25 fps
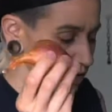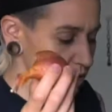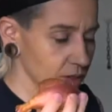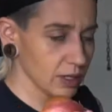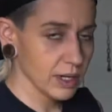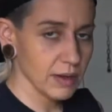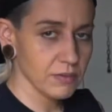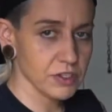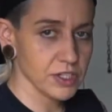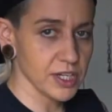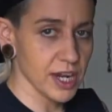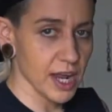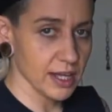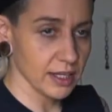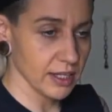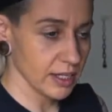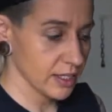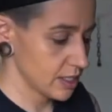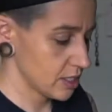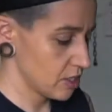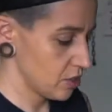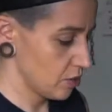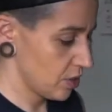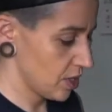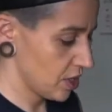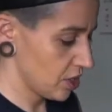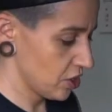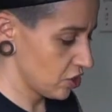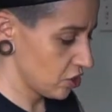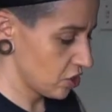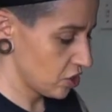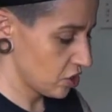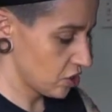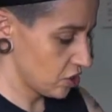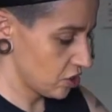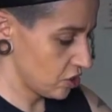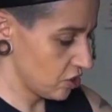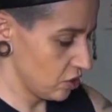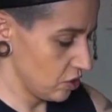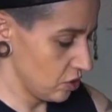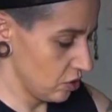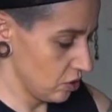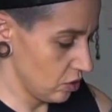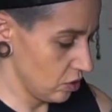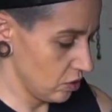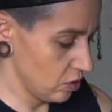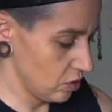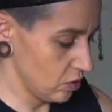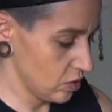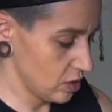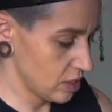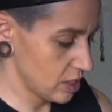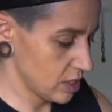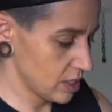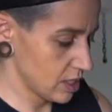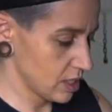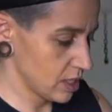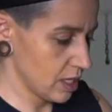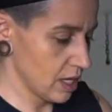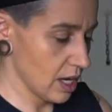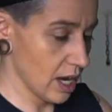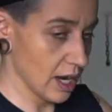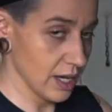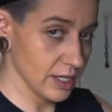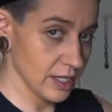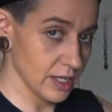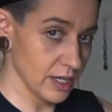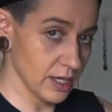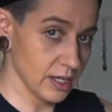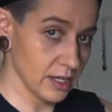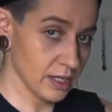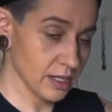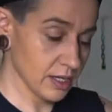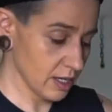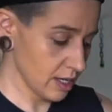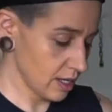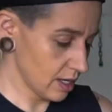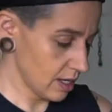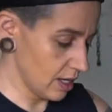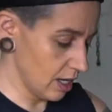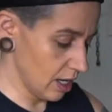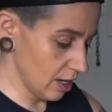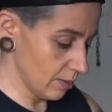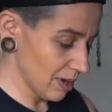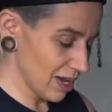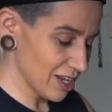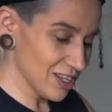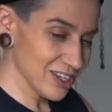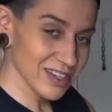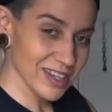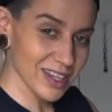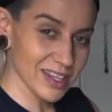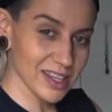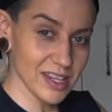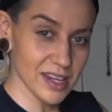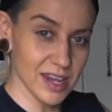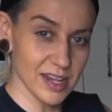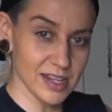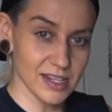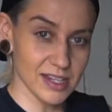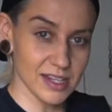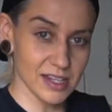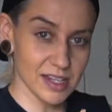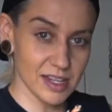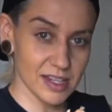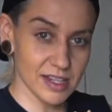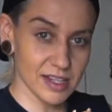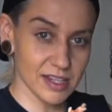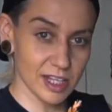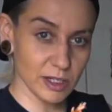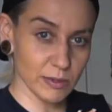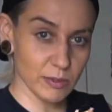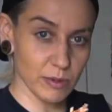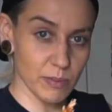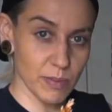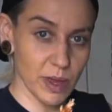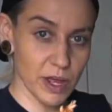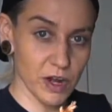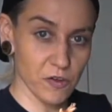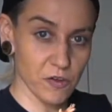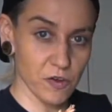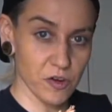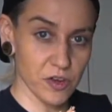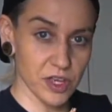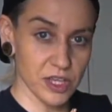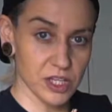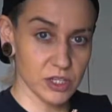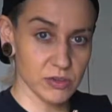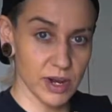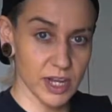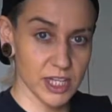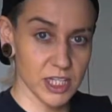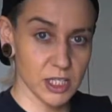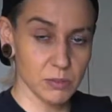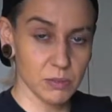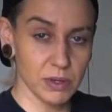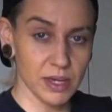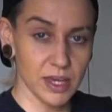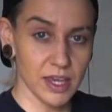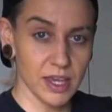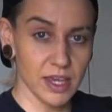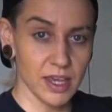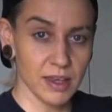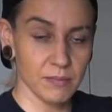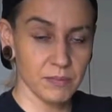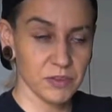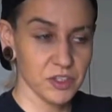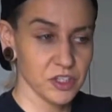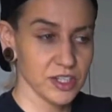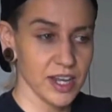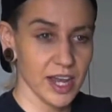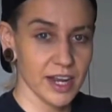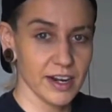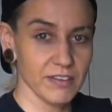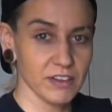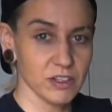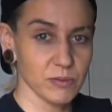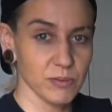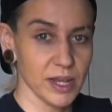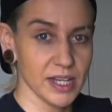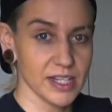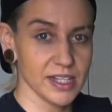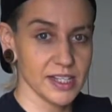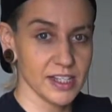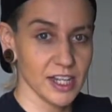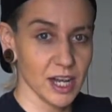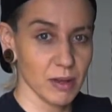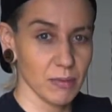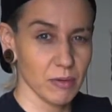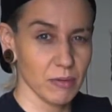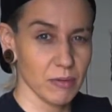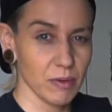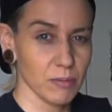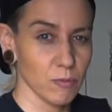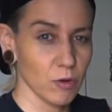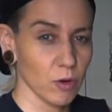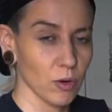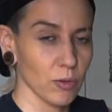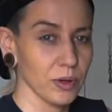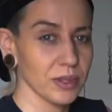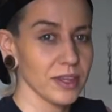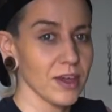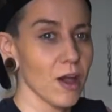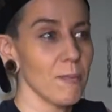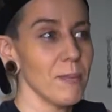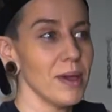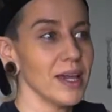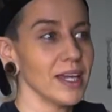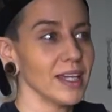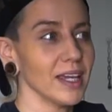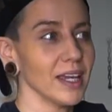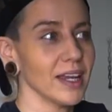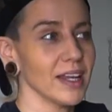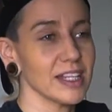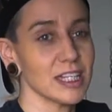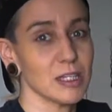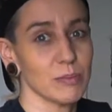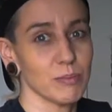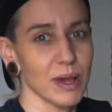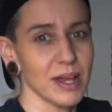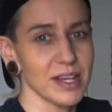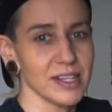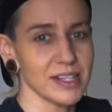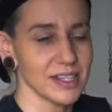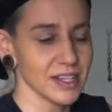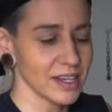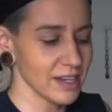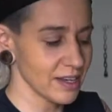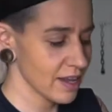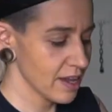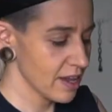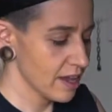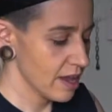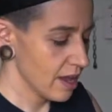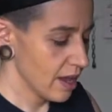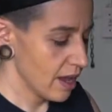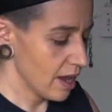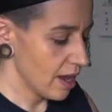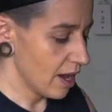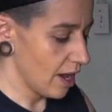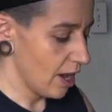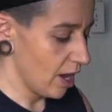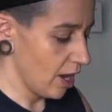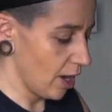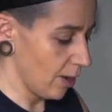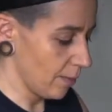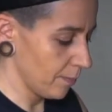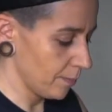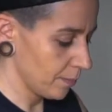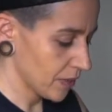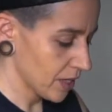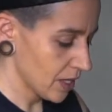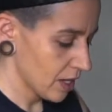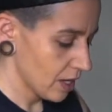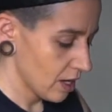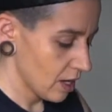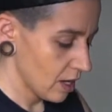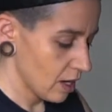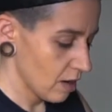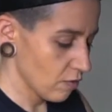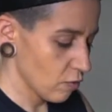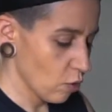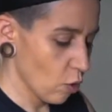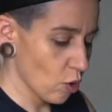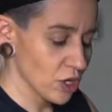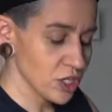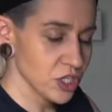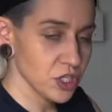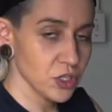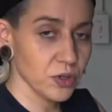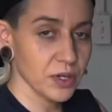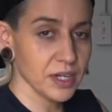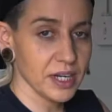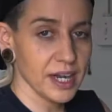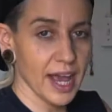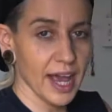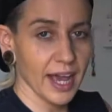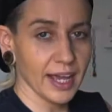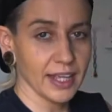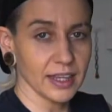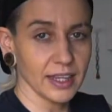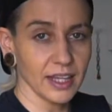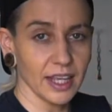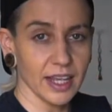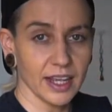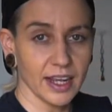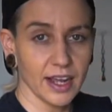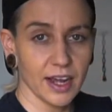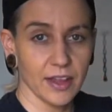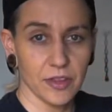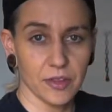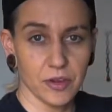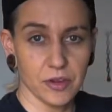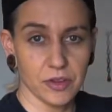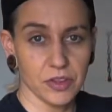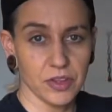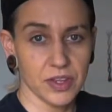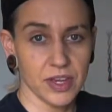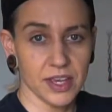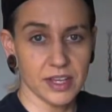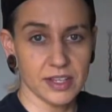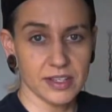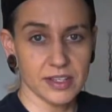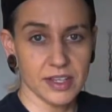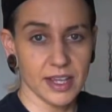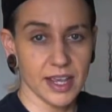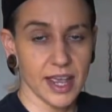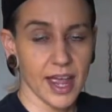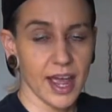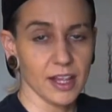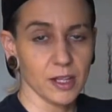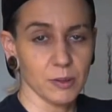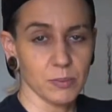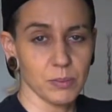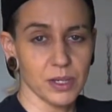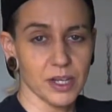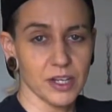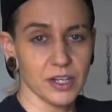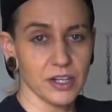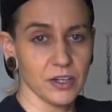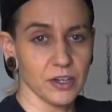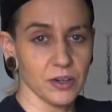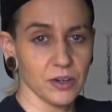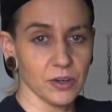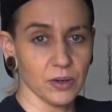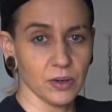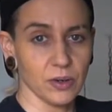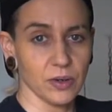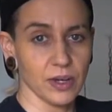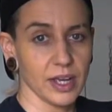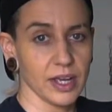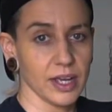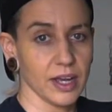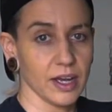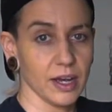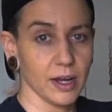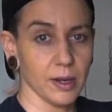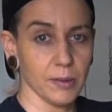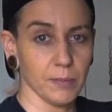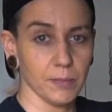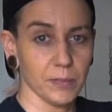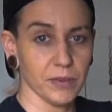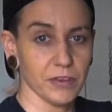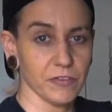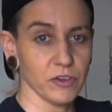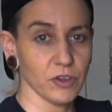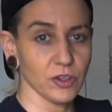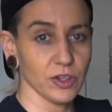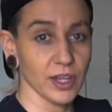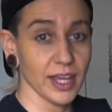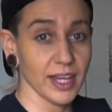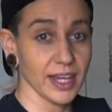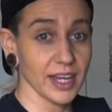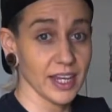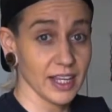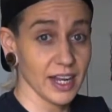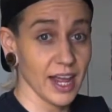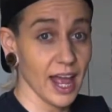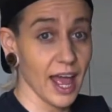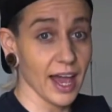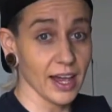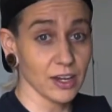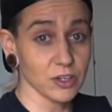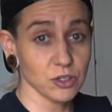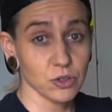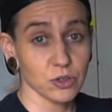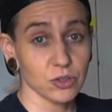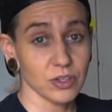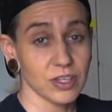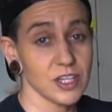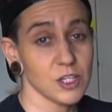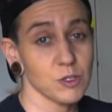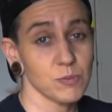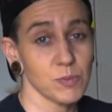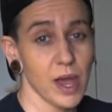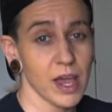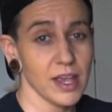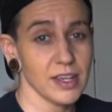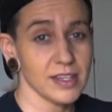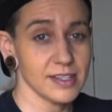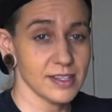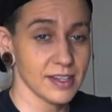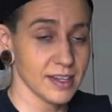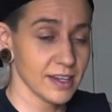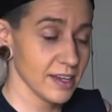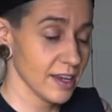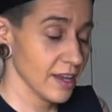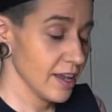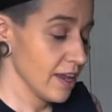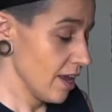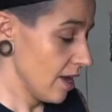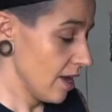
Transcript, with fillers: you don't have shallots, you can just use an onion. Um, I just like the taste of these a little bit better for this recipe. Just kind of spices it up a bit more without making it spicy. Um, of course, you can add like other things like jalapeno um, if you like it actually spicy.